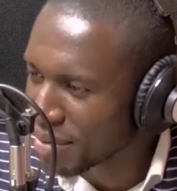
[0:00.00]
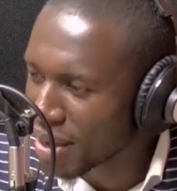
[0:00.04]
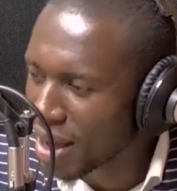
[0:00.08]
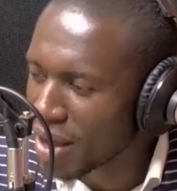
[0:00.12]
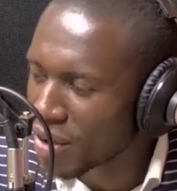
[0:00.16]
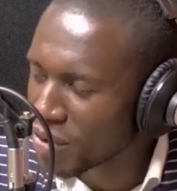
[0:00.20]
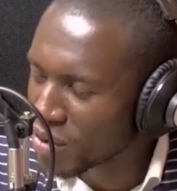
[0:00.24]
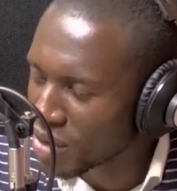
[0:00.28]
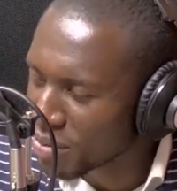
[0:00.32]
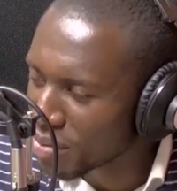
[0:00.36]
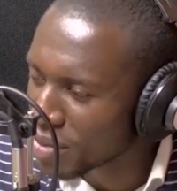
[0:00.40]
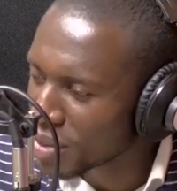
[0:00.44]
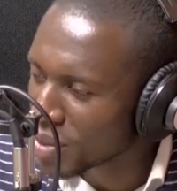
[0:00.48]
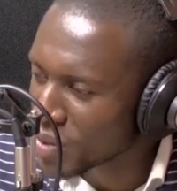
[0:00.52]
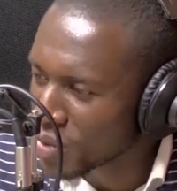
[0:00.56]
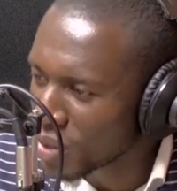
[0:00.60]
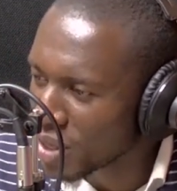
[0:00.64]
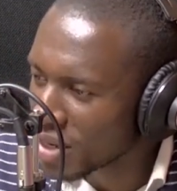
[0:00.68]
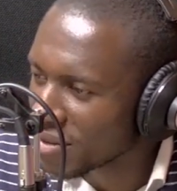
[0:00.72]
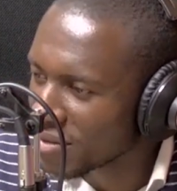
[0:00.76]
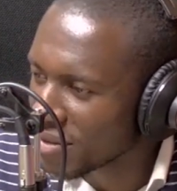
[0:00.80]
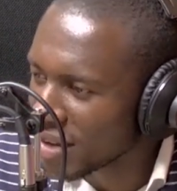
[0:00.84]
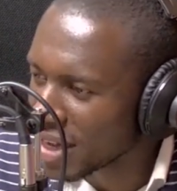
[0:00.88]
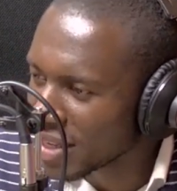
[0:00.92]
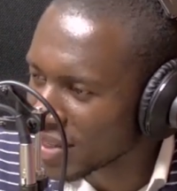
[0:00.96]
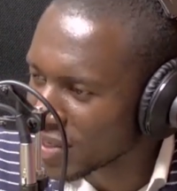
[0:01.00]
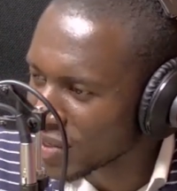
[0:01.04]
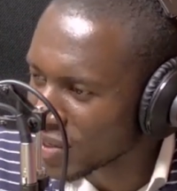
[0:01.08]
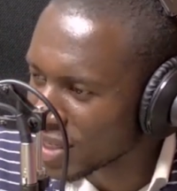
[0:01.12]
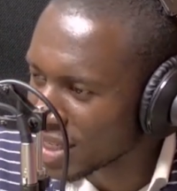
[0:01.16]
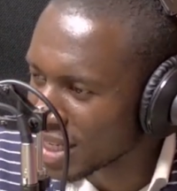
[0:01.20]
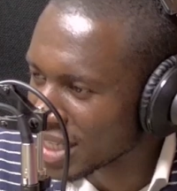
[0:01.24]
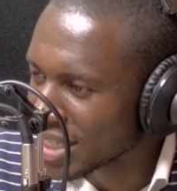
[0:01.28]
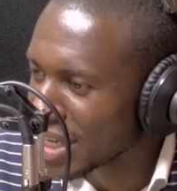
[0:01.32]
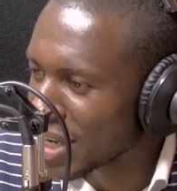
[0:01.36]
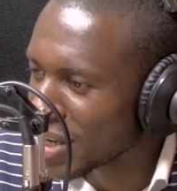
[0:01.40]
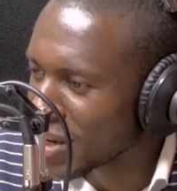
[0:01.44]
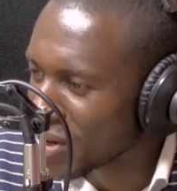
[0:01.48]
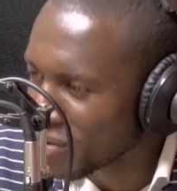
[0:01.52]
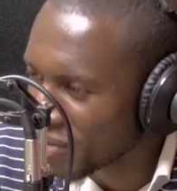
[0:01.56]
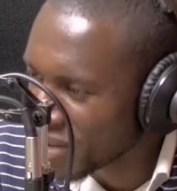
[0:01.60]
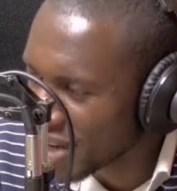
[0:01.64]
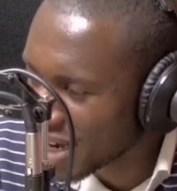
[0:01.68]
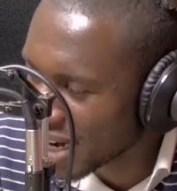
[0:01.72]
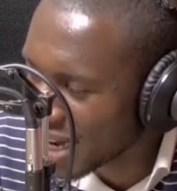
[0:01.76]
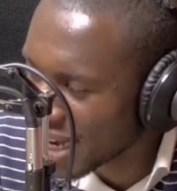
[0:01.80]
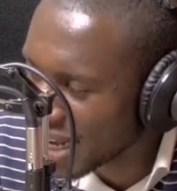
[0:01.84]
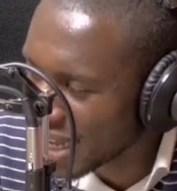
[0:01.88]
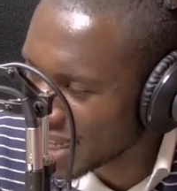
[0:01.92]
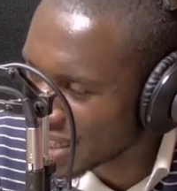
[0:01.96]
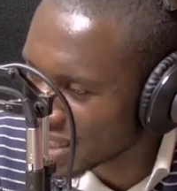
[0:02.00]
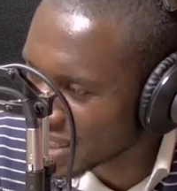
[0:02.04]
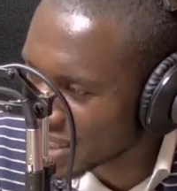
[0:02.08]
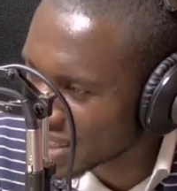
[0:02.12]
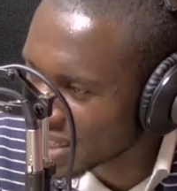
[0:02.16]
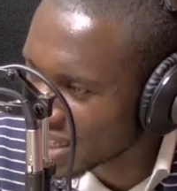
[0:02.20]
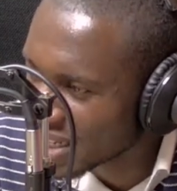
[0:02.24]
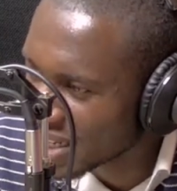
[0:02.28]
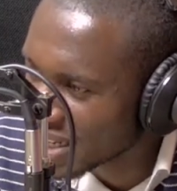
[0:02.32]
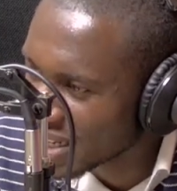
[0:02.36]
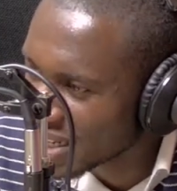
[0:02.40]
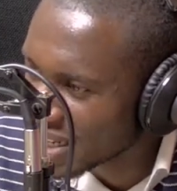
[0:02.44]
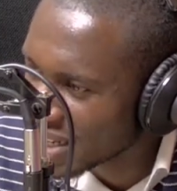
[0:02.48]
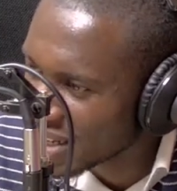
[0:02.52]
How are you able to advise on such kind of a client? All